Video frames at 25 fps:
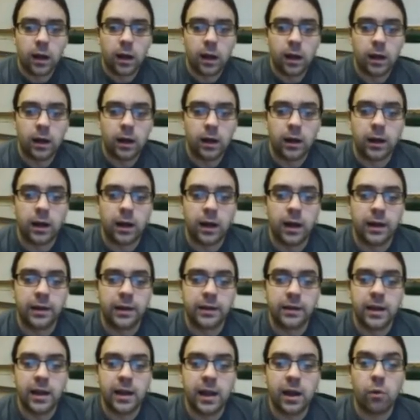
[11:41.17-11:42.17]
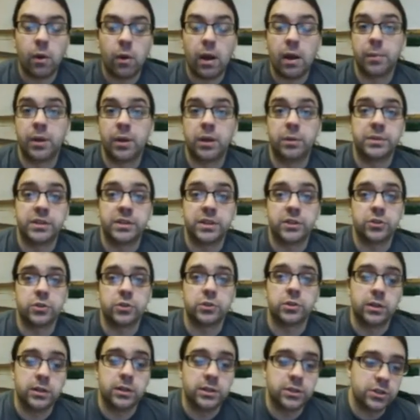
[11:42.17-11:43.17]
Uh, and now how many
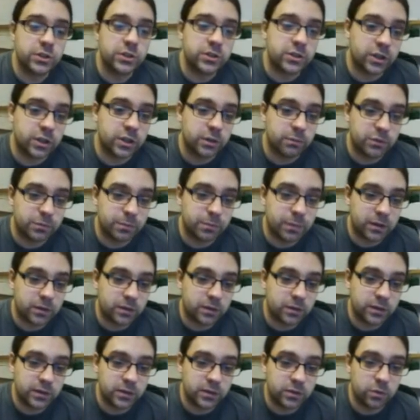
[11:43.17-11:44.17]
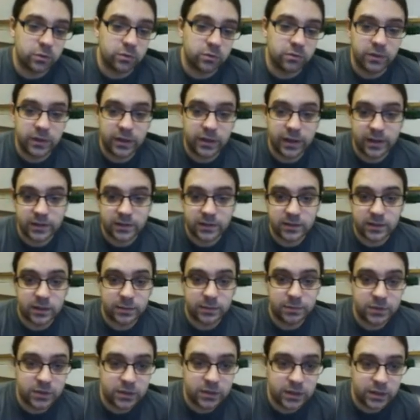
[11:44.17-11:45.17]
potential collisions, it comes back to this whole Vx
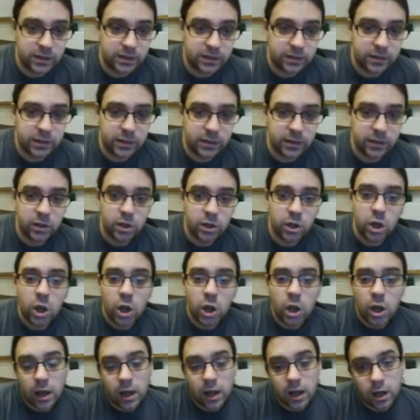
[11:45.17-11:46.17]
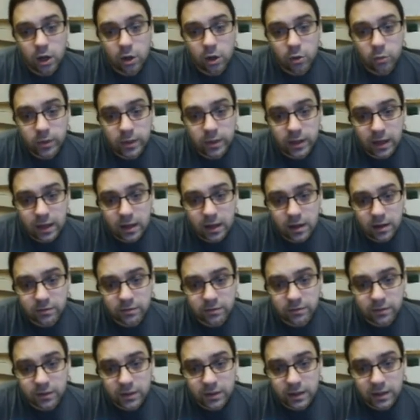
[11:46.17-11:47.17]
times T thing. Uh, we
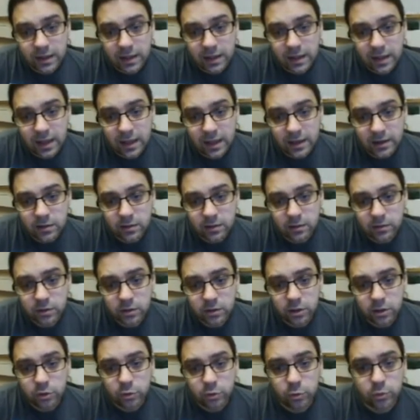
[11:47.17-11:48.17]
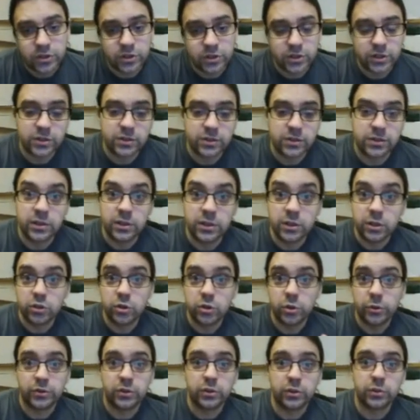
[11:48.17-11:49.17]
have N, which is the
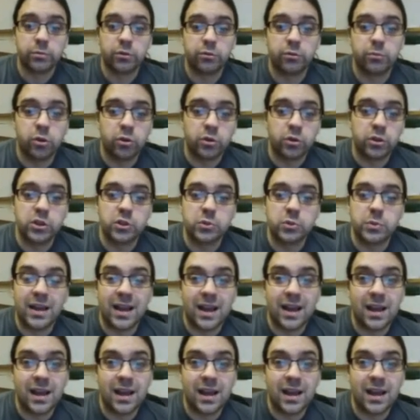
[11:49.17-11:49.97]
total number of molecules we